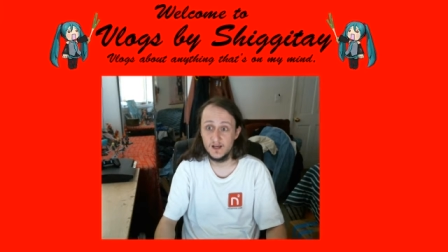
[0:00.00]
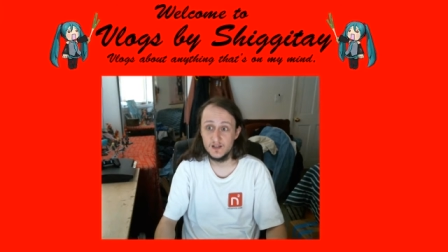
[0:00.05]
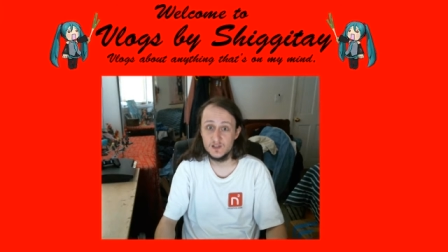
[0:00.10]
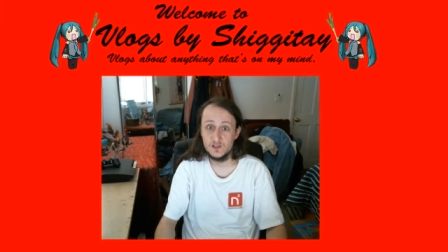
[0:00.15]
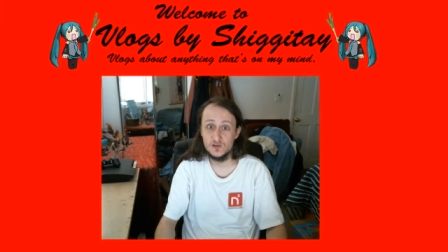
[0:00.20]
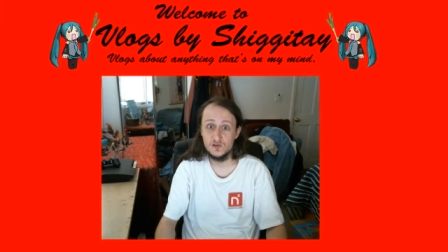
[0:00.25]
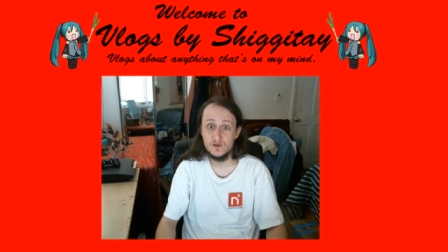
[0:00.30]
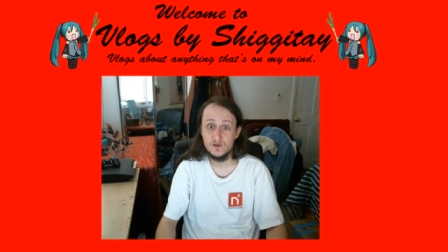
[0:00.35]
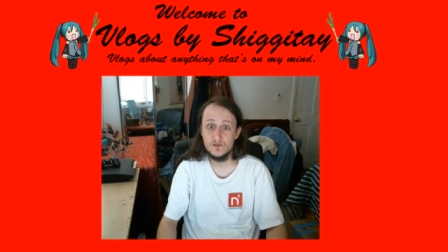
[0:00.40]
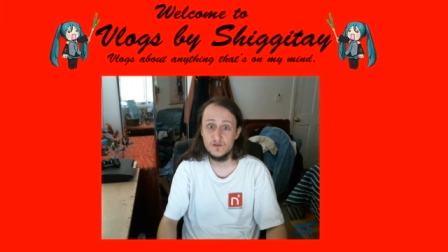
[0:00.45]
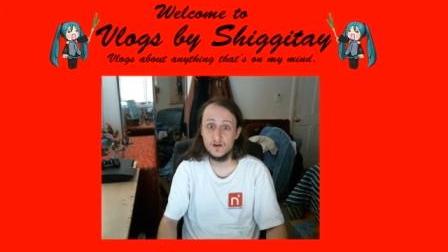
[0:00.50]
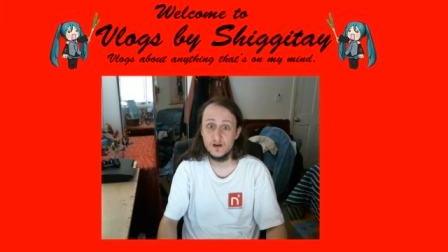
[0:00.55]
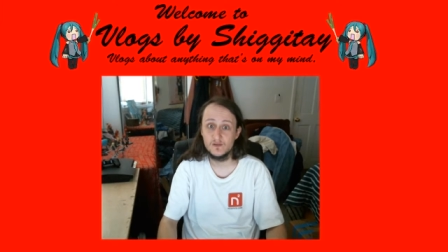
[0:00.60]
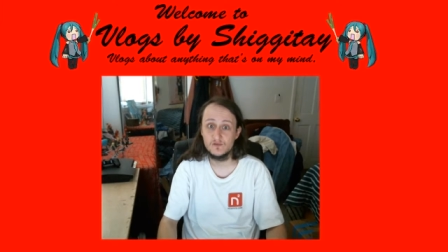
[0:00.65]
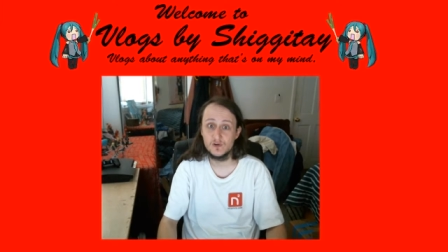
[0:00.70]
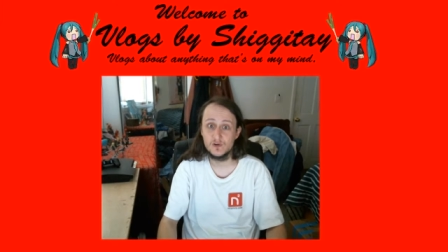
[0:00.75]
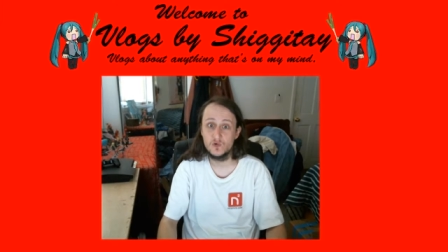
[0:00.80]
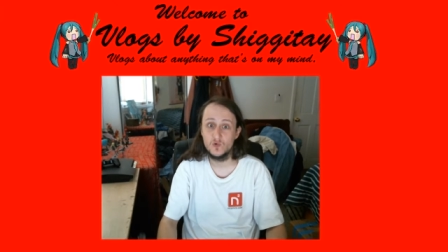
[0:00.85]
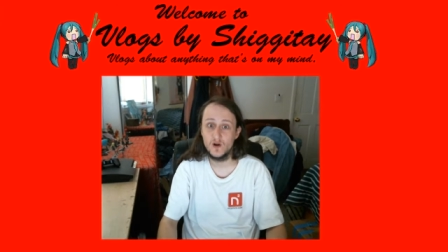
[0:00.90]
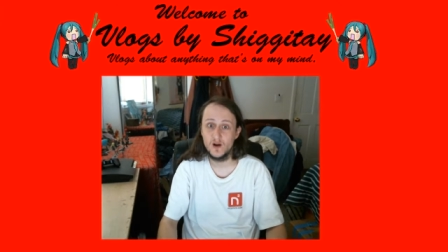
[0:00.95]
do
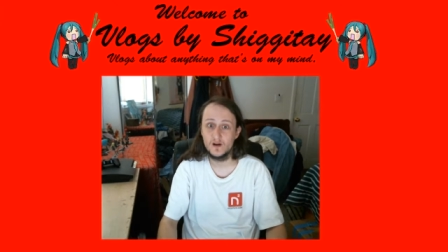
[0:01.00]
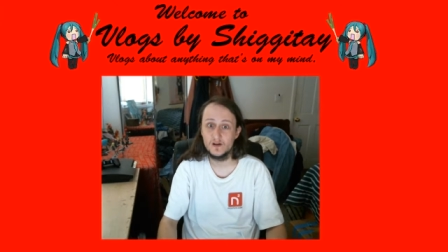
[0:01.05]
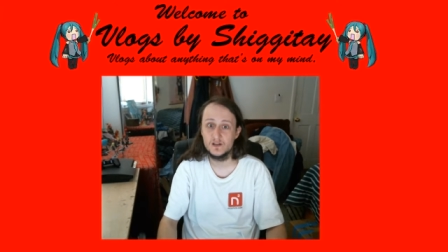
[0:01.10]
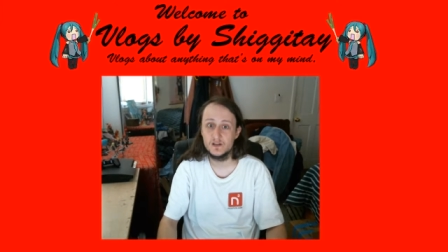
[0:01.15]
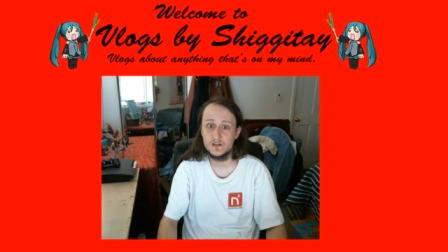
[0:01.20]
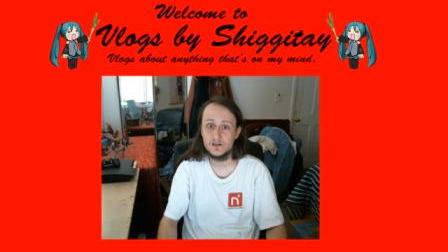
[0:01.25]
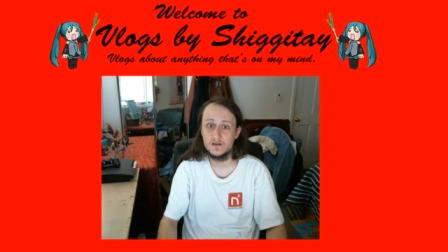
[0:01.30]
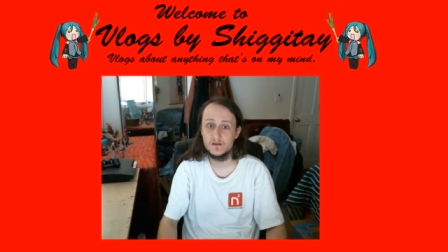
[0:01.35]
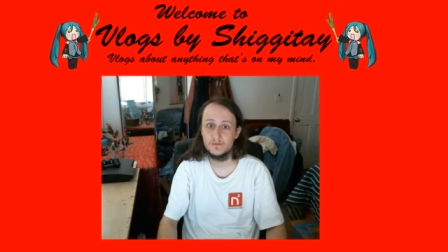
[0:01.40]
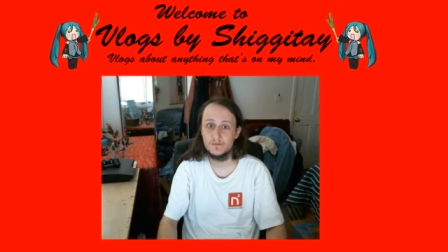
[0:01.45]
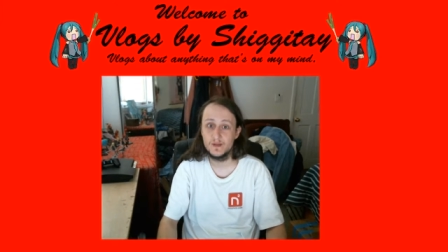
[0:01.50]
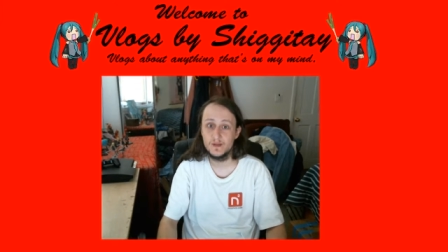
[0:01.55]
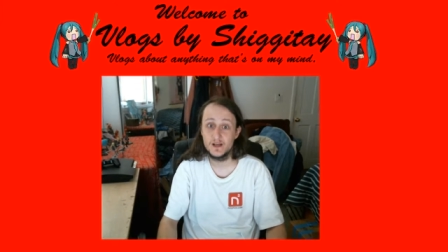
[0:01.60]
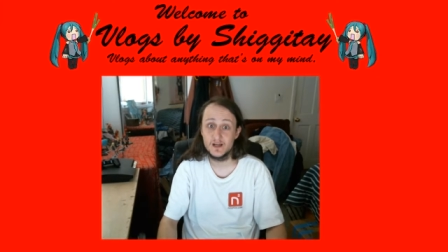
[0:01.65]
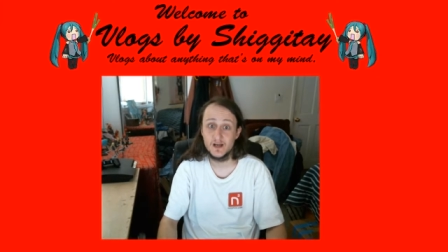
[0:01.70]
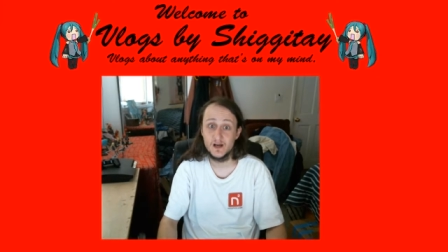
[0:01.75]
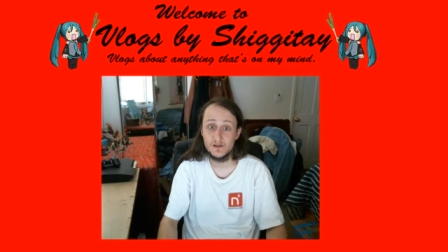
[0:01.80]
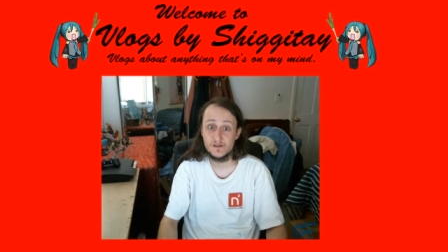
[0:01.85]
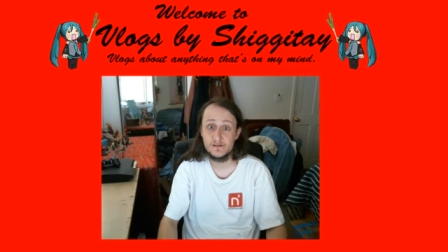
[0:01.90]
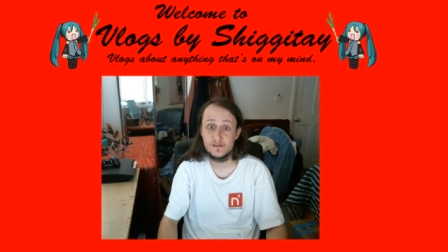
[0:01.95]
require you to be a
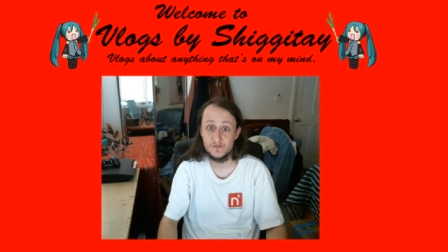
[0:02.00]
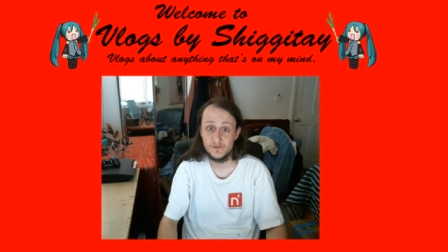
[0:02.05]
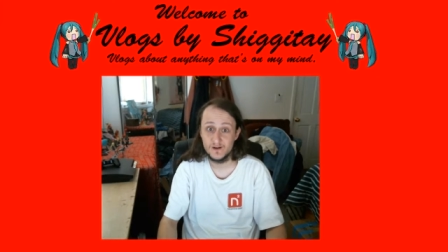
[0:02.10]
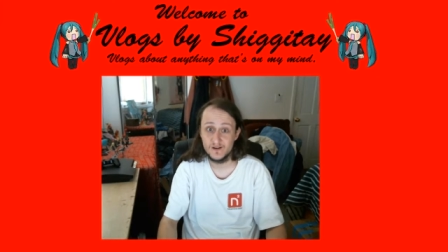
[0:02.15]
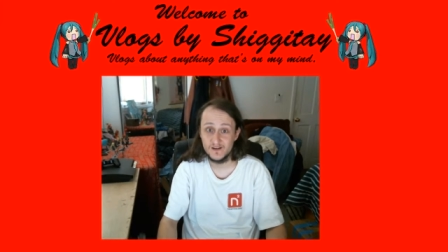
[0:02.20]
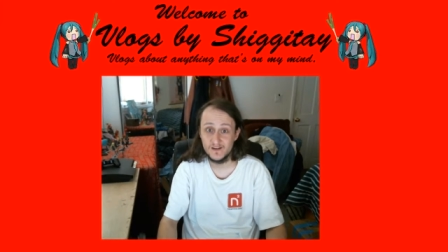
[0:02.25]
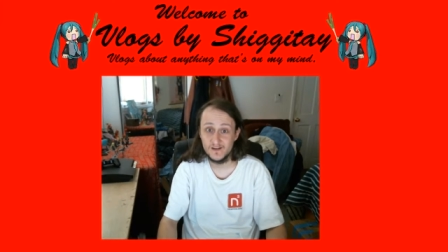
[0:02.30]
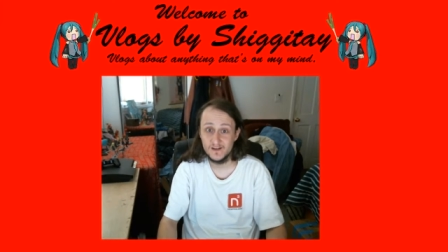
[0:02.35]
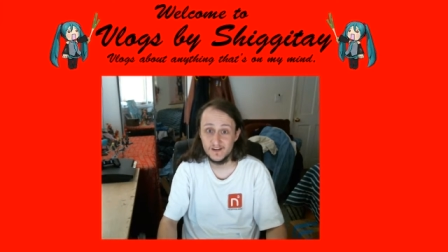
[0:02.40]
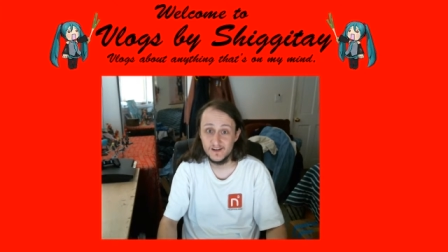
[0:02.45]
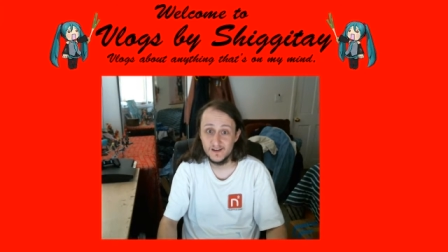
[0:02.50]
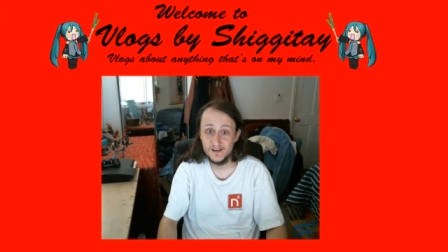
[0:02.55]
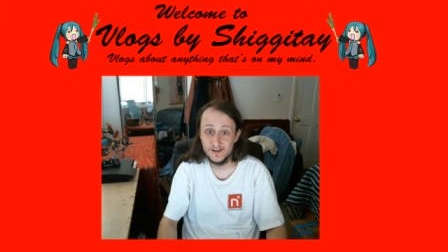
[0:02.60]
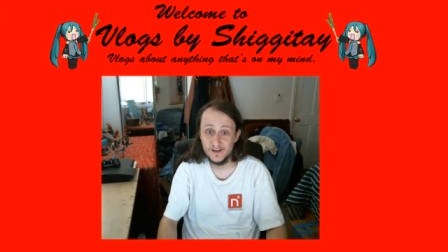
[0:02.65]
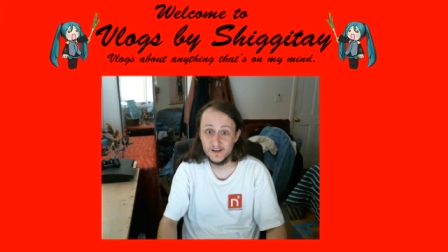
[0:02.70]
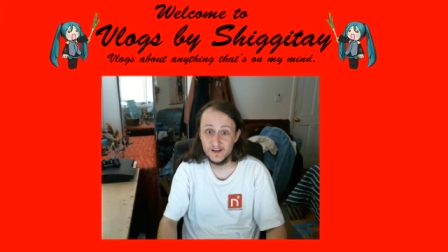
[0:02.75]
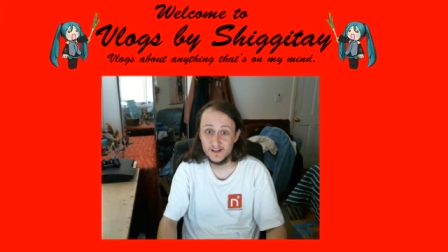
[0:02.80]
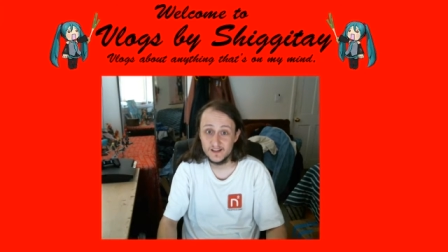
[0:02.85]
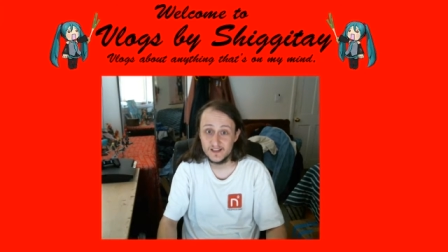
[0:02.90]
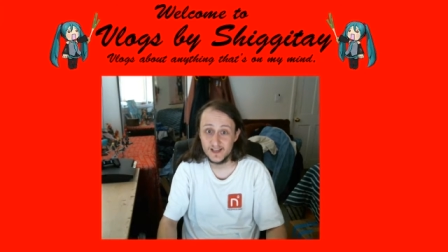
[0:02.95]
customer,
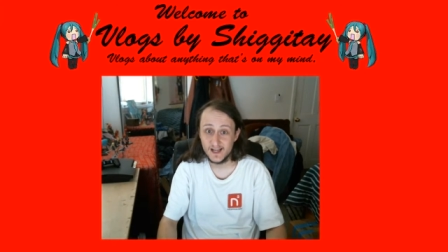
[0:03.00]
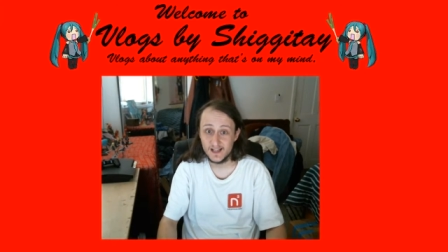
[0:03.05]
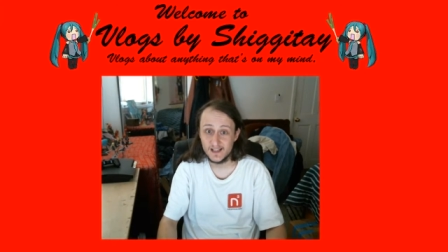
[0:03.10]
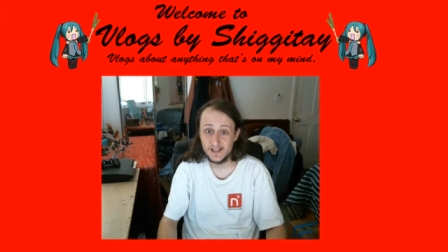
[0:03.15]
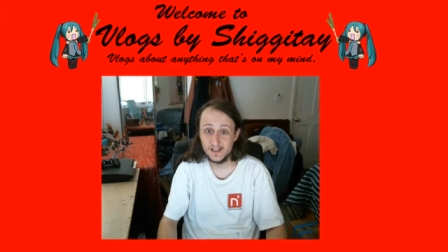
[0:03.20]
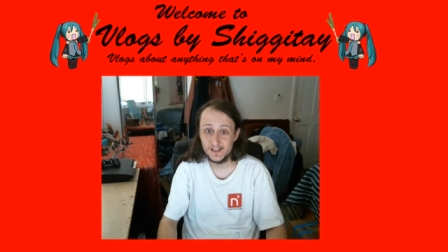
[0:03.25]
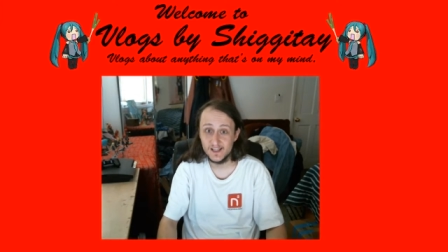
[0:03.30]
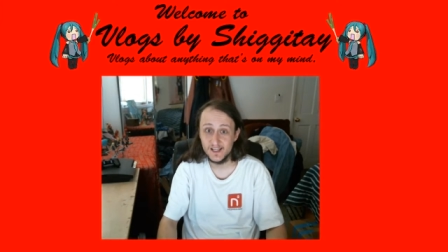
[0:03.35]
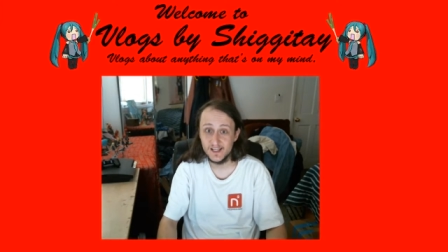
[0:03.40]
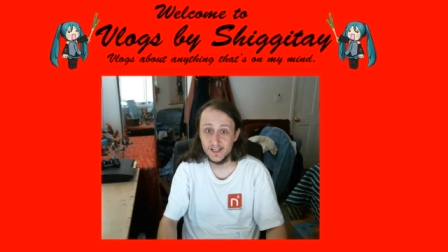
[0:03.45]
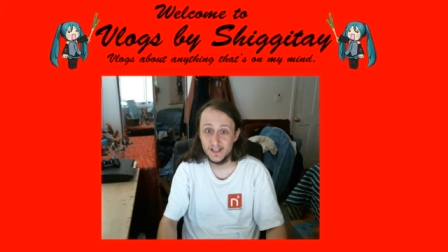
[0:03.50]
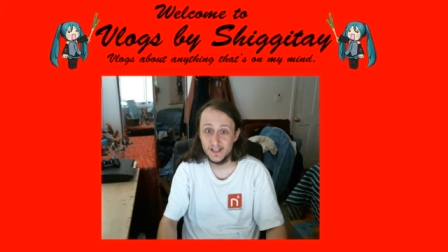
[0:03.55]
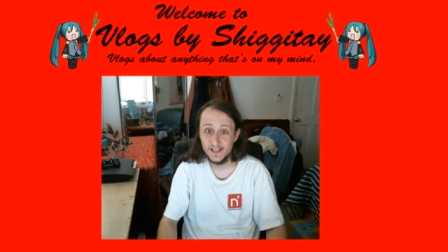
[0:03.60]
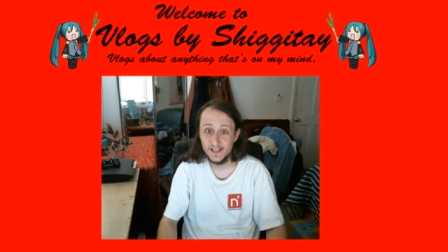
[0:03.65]
technically,